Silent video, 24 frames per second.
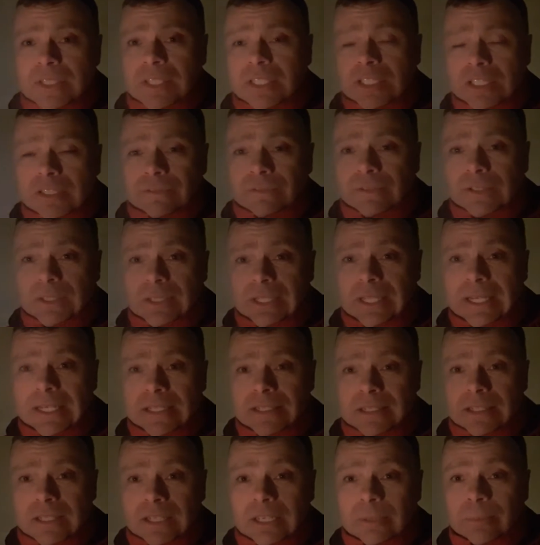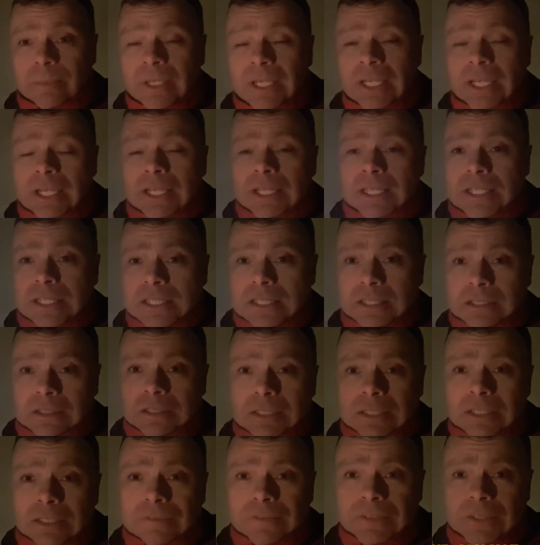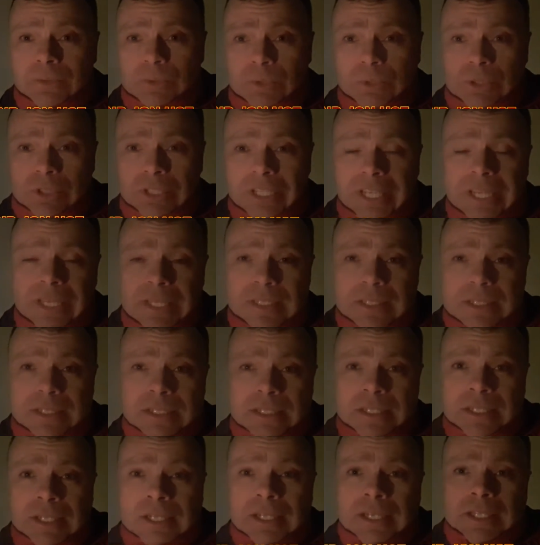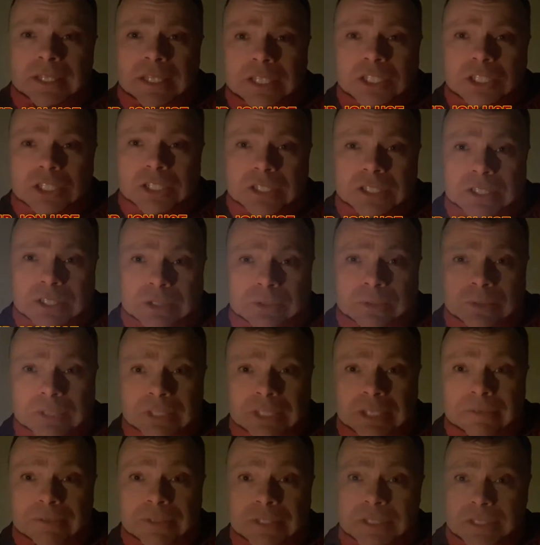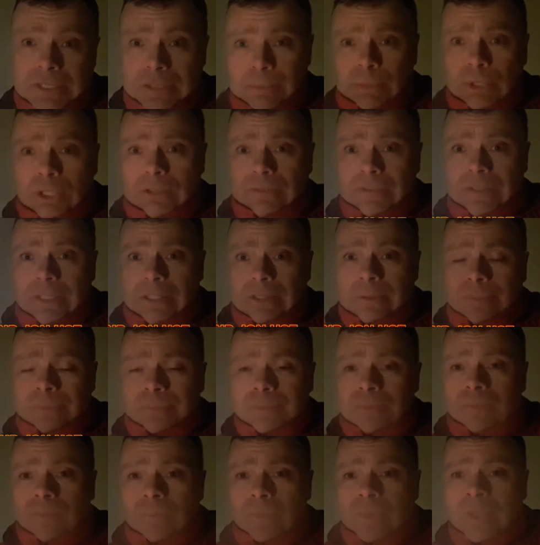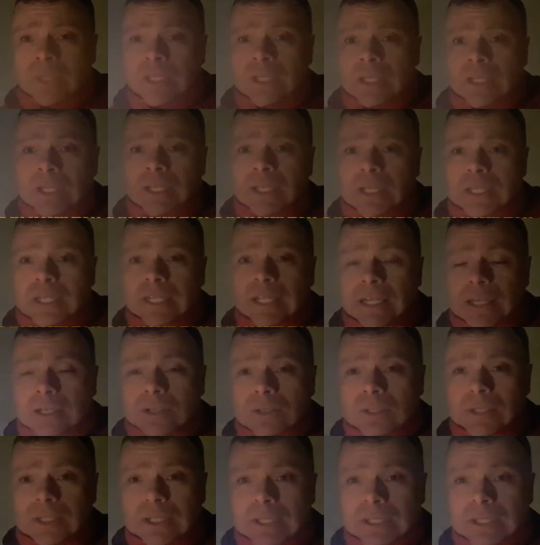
a different last name. They still live in rural Kansas, they just don't live in Smallville. Now,